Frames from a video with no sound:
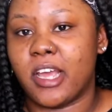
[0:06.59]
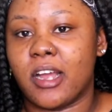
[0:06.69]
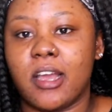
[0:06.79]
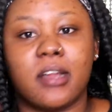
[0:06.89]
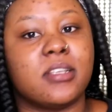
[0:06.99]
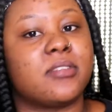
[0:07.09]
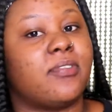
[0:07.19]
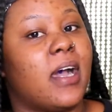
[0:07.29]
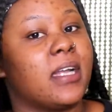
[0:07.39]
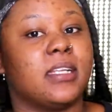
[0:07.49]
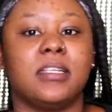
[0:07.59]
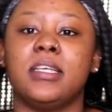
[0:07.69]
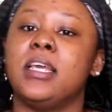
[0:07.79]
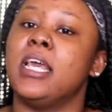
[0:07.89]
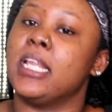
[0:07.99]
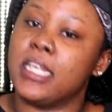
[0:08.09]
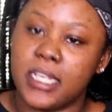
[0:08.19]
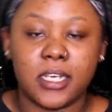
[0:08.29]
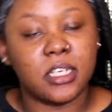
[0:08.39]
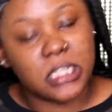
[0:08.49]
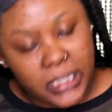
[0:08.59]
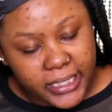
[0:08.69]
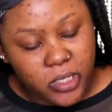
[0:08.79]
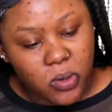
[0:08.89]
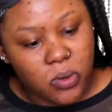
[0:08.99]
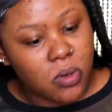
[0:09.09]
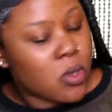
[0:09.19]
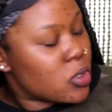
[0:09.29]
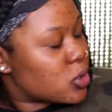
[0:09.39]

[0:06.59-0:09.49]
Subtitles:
Your girl is finally legally legal.